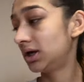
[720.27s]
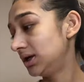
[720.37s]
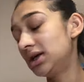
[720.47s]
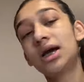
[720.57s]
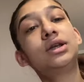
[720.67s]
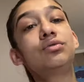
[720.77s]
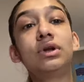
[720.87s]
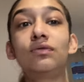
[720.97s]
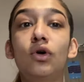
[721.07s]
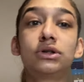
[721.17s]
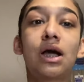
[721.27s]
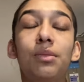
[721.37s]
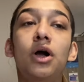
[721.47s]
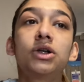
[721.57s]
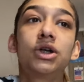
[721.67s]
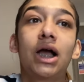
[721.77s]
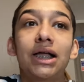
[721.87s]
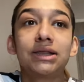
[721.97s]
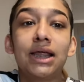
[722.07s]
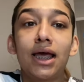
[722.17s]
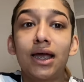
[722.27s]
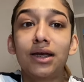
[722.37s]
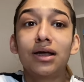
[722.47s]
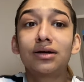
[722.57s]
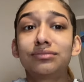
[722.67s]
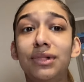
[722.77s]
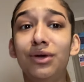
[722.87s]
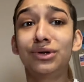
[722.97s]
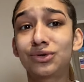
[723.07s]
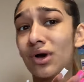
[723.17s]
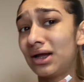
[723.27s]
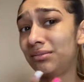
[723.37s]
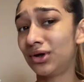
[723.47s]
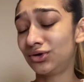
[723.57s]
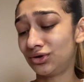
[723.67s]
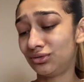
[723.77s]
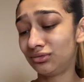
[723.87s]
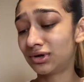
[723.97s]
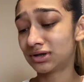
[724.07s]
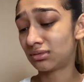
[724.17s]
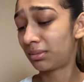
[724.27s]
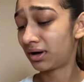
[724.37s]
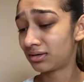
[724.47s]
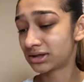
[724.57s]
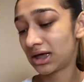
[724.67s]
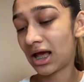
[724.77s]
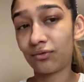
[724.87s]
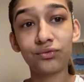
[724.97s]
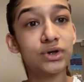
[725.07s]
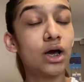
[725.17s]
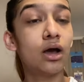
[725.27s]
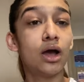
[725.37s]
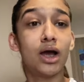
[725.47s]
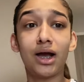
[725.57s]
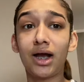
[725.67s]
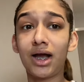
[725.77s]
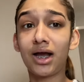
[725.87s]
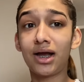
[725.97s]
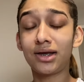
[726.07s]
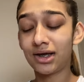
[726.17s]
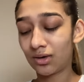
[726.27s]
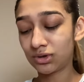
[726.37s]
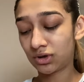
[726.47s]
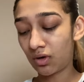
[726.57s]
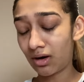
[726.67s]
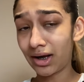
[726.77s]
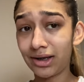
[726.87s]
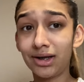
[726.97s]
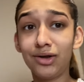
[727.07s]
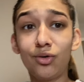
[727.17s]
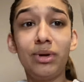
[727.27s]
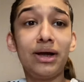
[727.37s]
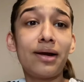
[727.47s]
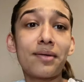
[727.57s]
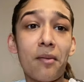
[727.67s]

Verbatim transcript: yeah, I didn't really vlog that much. And then it was quite emotional because my parents left and I was crying a little bit